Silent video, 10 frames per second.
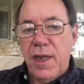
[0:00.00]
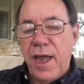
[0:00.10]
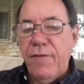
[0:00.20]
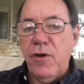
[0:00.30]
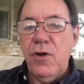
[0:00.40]

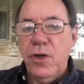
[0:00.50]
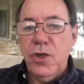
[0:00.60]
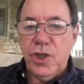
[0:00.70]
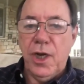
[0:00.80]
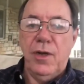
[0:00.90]
ever
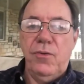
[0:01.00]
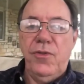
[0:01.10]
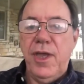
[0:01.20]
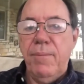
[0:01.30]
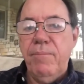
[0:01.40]
shown
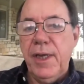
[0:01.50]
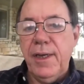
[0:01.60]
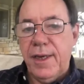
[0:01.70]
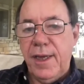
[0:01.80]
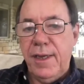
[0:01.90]
the
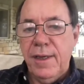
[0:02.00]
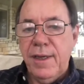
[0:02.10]
ability